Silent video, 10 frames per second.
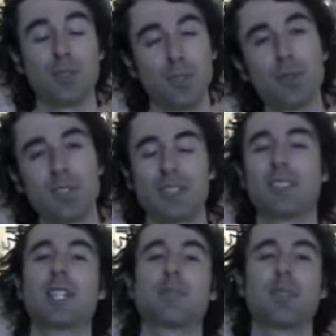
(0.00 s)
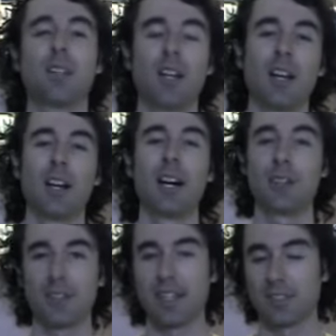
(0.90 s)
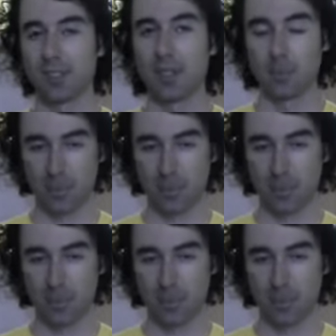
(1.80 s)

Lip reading: 2 successful $100,000